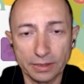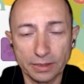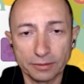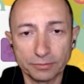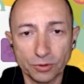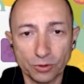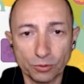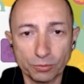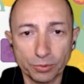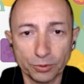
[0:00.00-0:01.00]
um, you
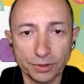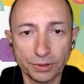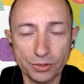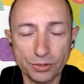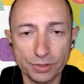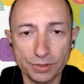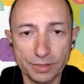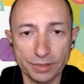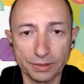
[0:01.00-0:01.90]
know, politicians